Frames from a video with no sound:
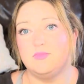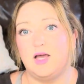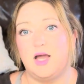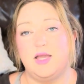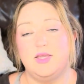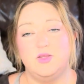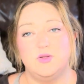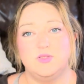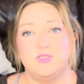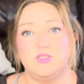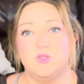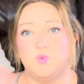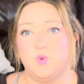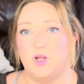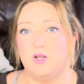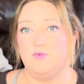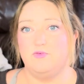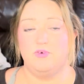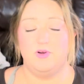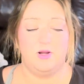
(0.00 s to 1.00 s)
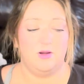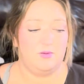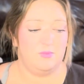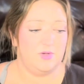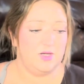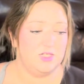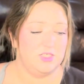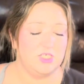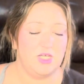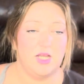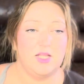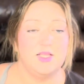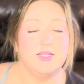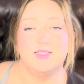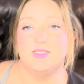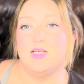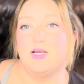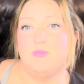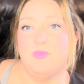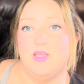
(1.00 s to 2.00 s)
I used to run from a
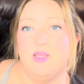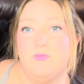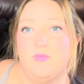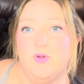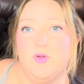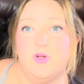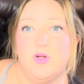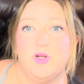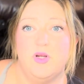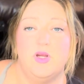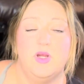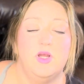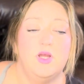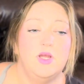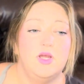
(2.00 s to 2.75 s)
checklist on my computer